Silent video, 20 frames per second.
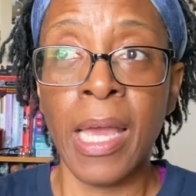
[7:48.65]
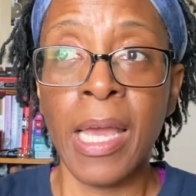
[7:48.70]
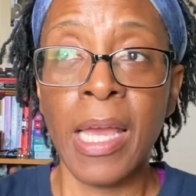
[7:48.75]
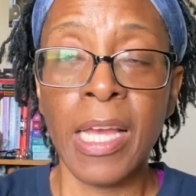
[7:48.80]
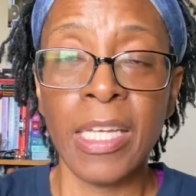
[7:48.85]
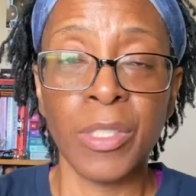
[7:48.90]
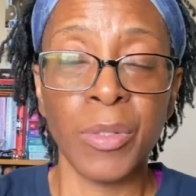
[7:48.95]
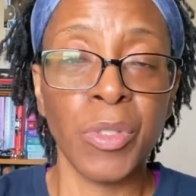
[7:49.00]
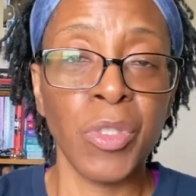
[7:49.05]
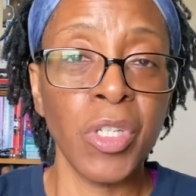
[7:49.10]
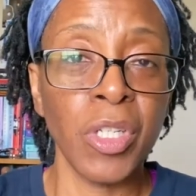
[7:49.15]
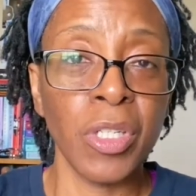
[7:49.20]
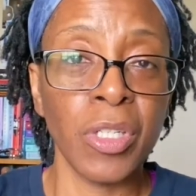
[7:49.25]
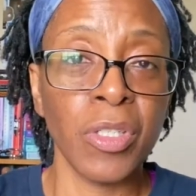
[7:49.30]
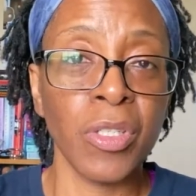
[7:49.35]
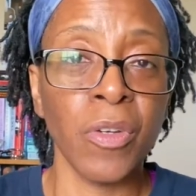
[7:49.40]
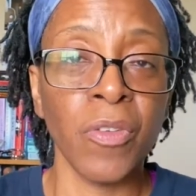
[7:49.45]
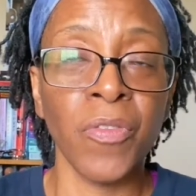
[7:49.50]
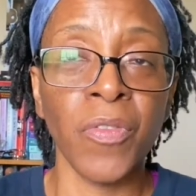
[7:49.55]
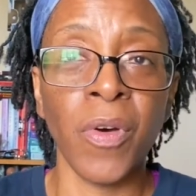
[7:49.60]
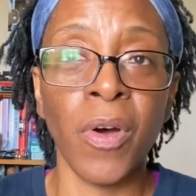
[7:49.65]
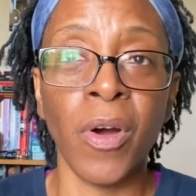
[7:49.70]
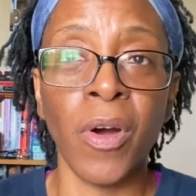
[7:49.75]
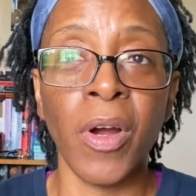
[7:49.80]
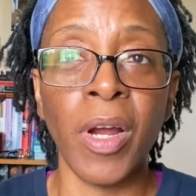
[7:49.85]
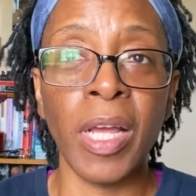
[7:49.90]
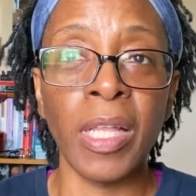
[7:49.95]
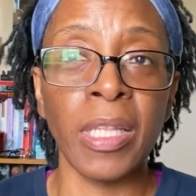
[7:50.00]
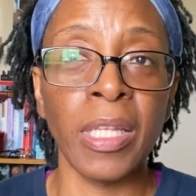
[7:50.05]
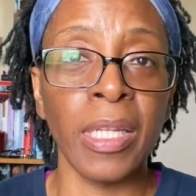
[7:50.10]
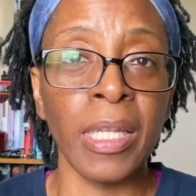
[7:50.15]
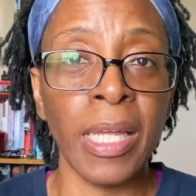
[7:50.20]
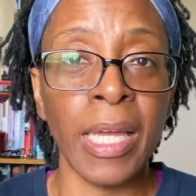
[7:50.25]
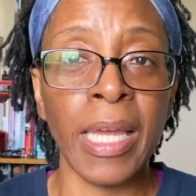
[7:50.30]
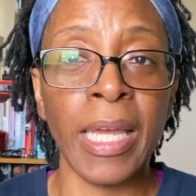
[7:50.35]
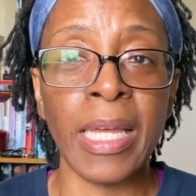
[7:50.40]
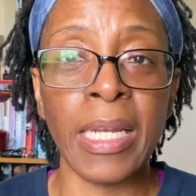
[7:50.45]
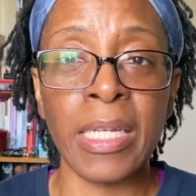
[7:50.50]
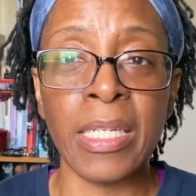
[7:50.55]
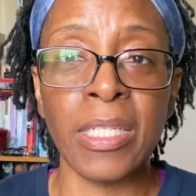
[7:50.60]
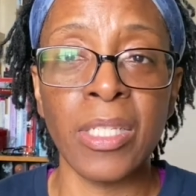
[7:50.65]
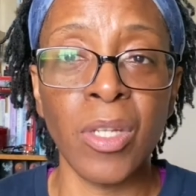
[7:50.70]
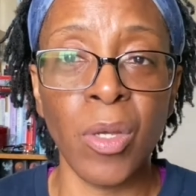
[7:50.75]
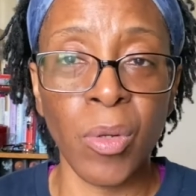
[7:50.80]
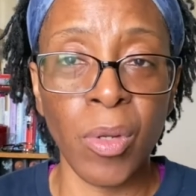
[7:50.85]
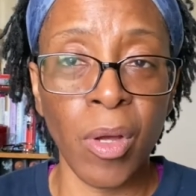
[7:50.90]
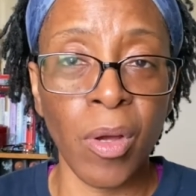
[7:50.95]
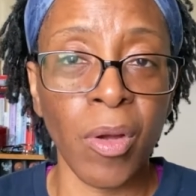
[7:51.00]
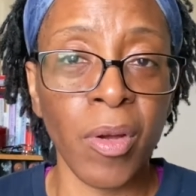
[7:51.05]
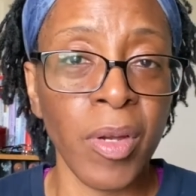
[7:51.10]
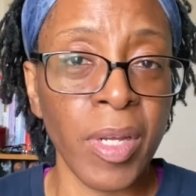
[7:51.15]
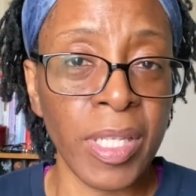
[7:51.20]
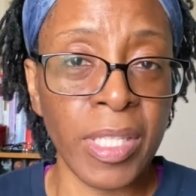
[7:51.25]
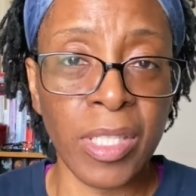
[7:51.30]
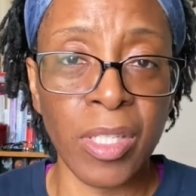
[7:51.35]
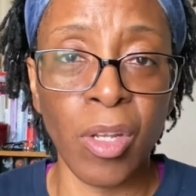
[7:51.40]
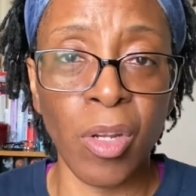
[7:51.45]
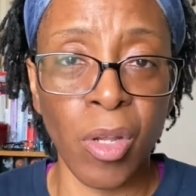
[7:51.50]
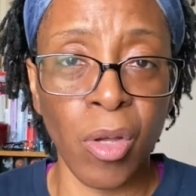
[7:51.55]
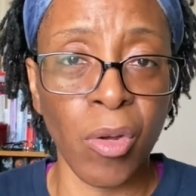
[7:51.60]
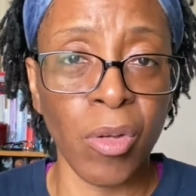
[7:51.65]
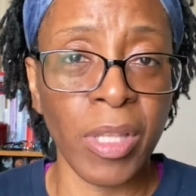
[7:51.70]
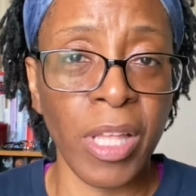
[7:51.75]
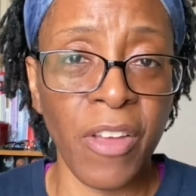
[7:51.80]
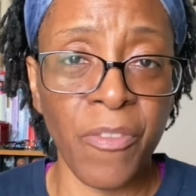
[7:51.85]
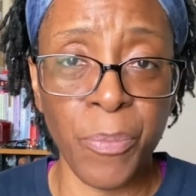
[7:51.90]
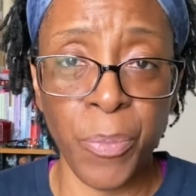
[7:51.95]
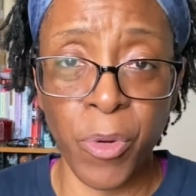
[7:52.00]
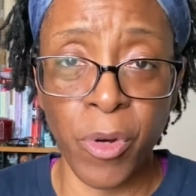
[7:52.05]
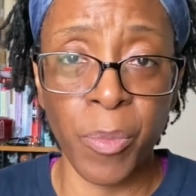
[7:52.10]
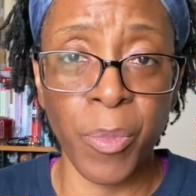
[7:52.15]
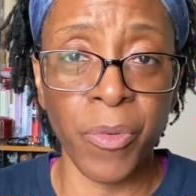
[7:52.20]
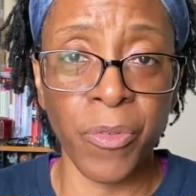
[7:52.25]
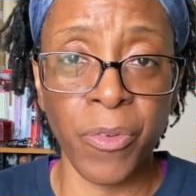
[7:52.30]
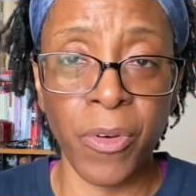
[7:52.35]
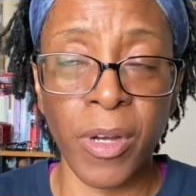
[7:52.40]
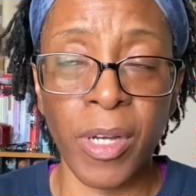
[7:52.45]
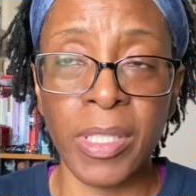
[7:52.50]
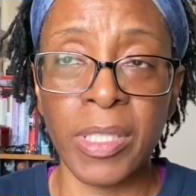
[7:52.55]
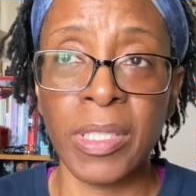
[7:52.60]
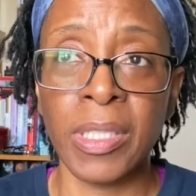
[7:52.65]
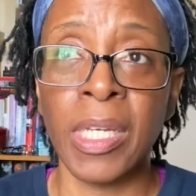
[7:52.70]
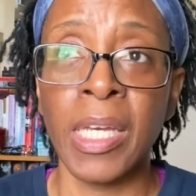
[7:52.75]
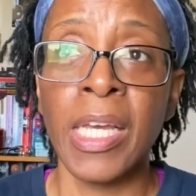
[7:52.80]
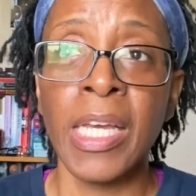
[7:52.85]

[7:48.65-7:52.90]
has retreated so far and the land is no longer that permafrost.